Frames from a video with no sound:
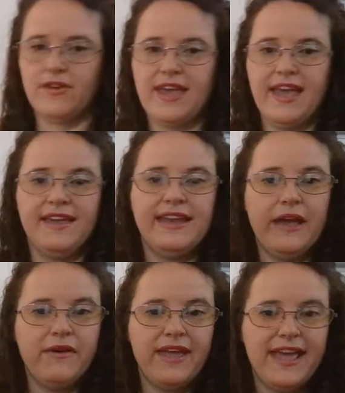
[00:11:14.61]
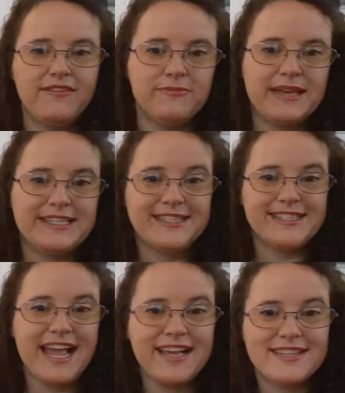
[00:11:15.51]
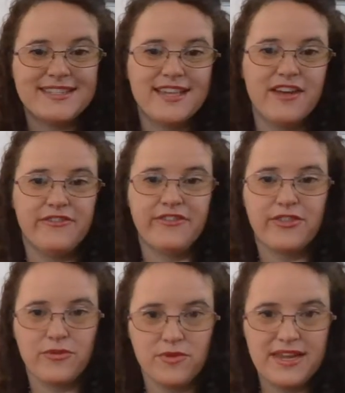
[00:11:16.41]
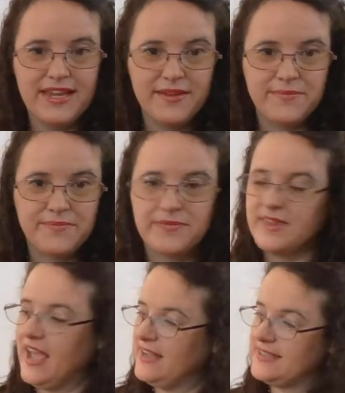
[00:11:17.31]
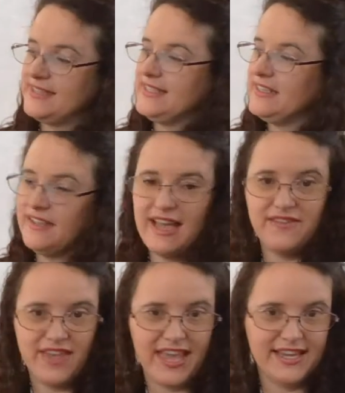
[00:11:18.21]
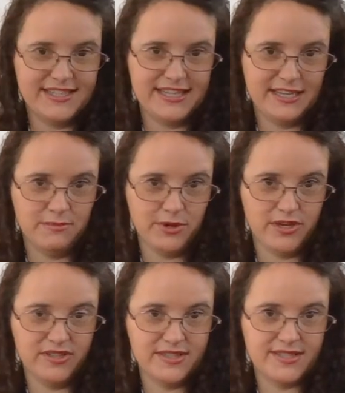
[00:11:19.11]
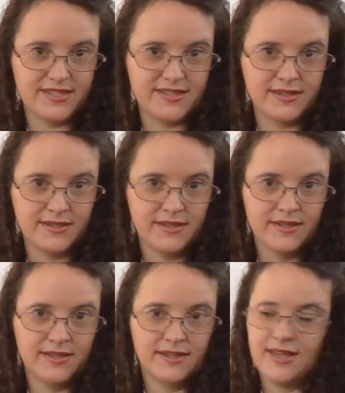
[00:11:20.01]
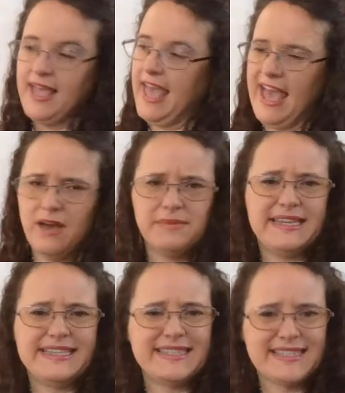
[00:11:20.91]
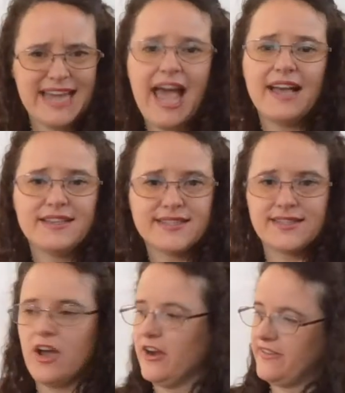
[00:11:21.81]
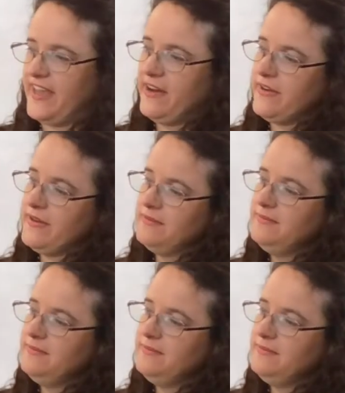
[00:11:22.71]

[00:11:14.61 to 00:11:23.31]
Okay, now I have my stacks of 3. I still have 18 books. How many stacks are there?